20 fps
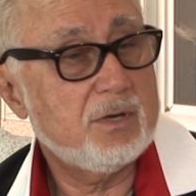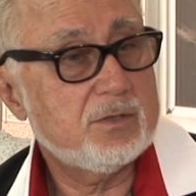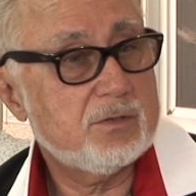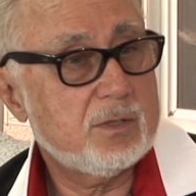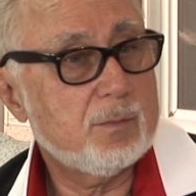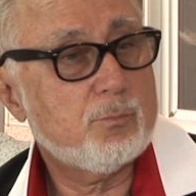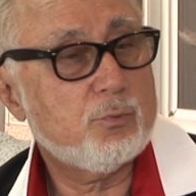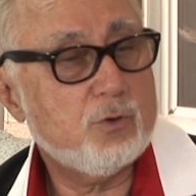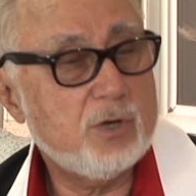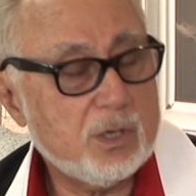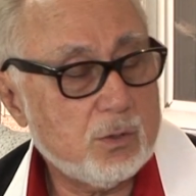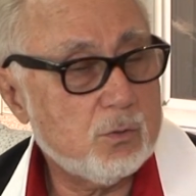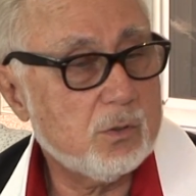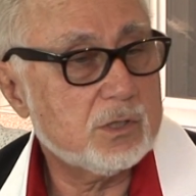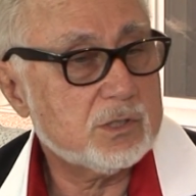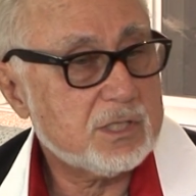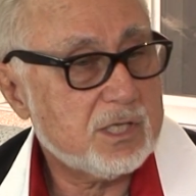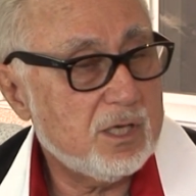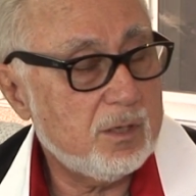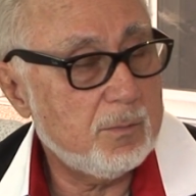But the prequel
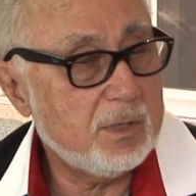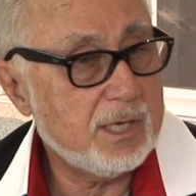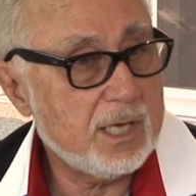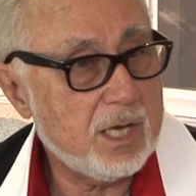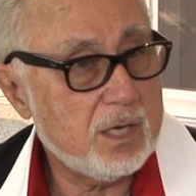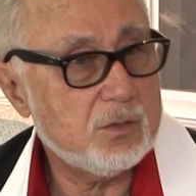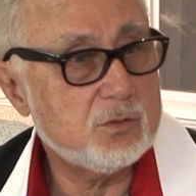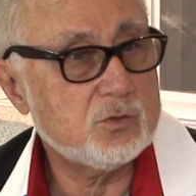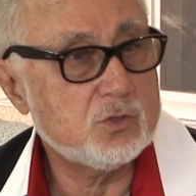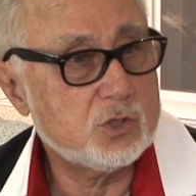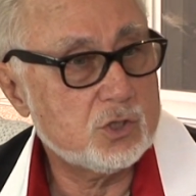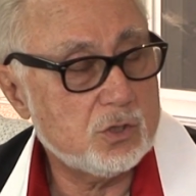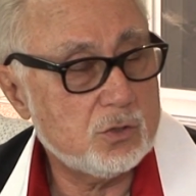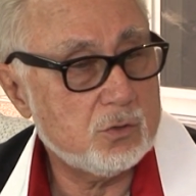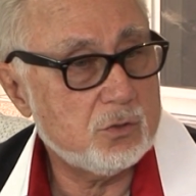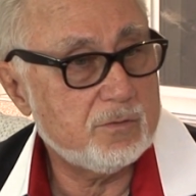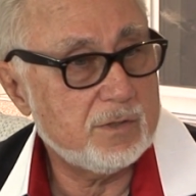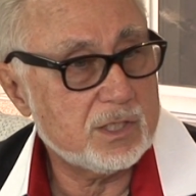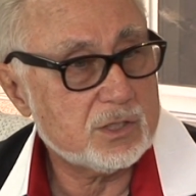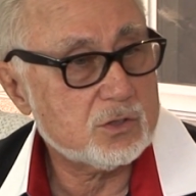is coming out in
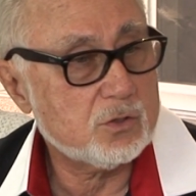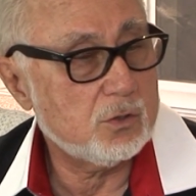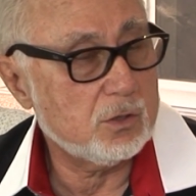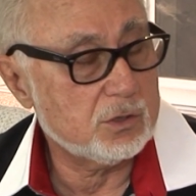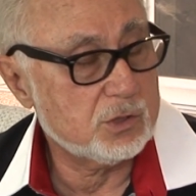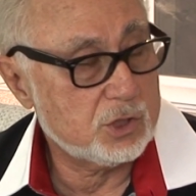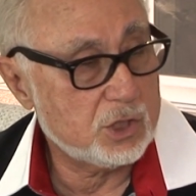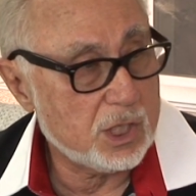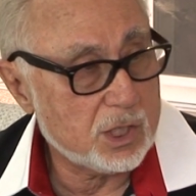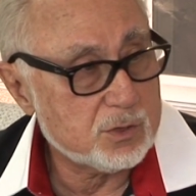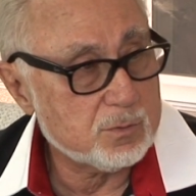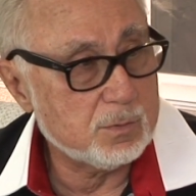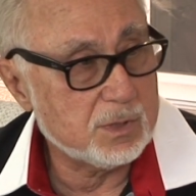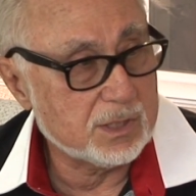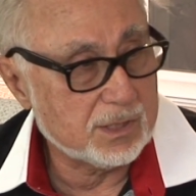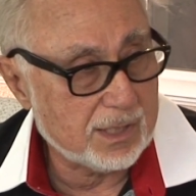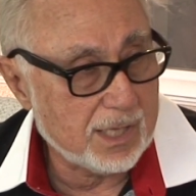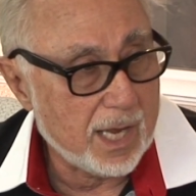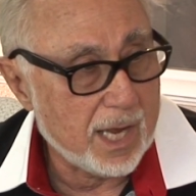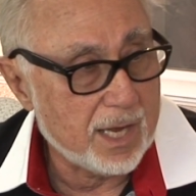June. That's called
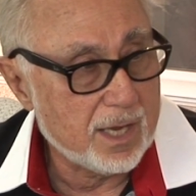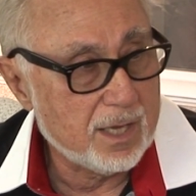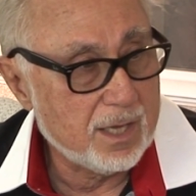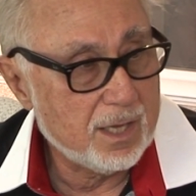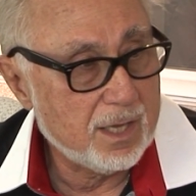Judgment Day.